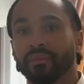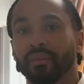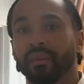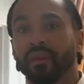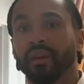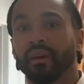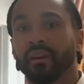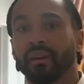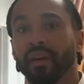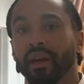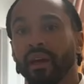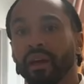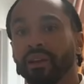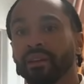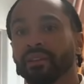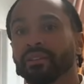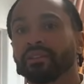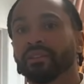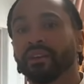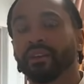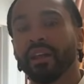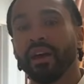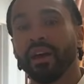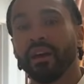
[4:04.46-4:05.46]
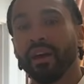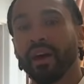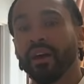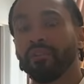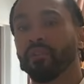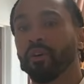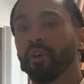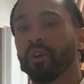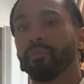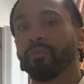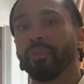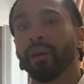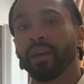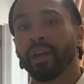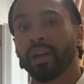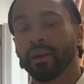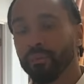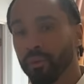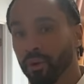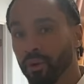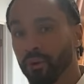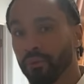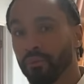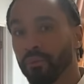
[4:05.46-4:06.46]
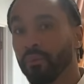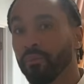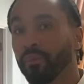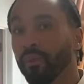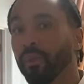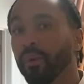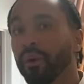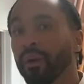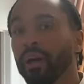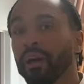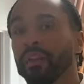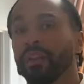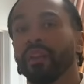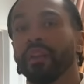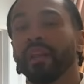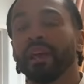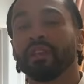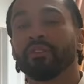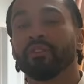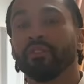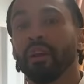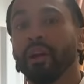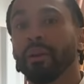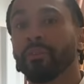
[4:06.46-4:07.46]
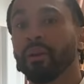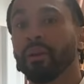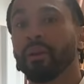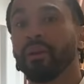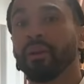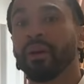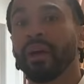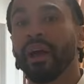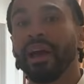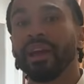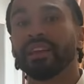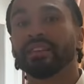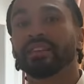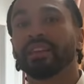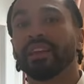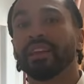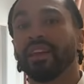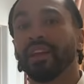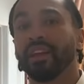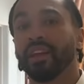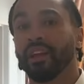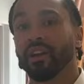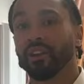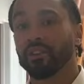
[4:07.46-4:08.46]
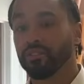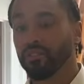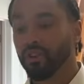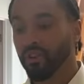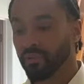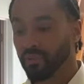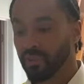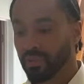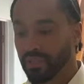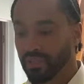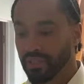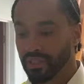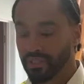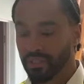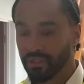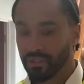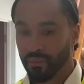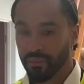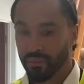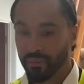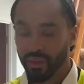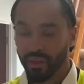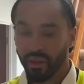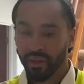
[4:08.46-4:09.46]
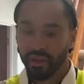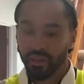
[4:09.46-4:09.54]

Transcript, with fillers: Okay, so now that I've got the make and model of the boiler, the next thing I'm going to look at is the heat controls for the system.